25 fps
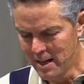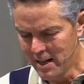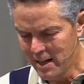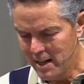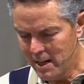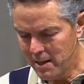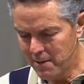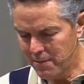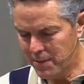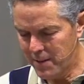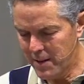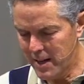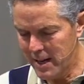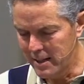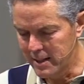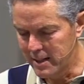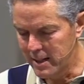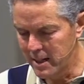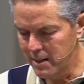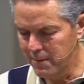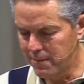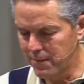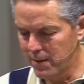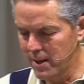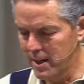If that
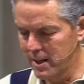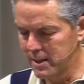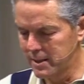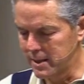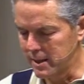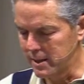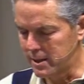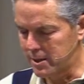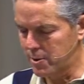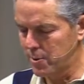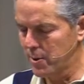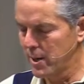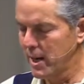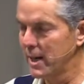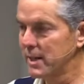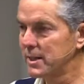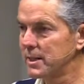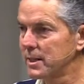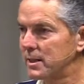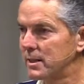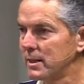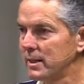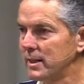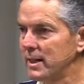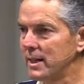day finds us
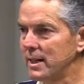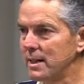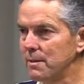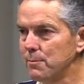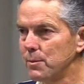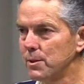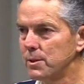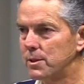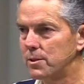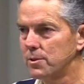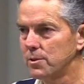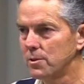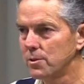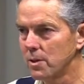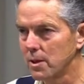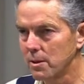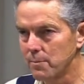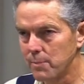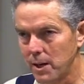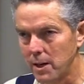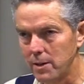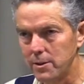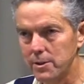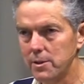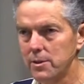tragically immature
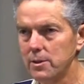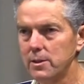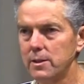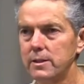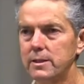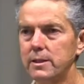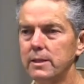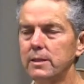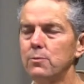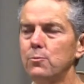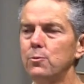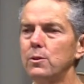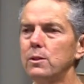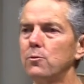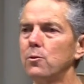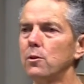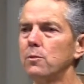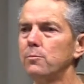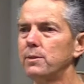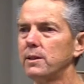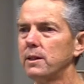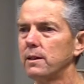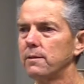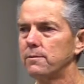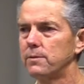about unity, we will
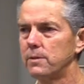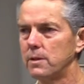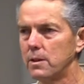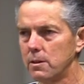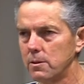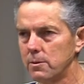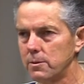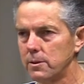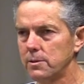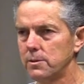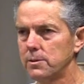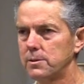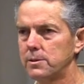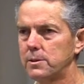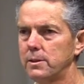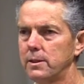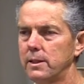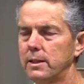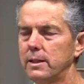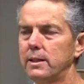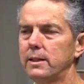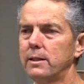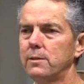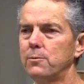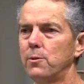be of no use to
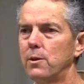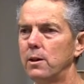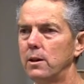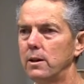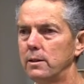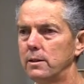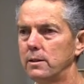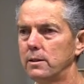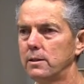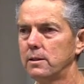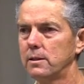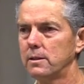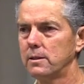anyone.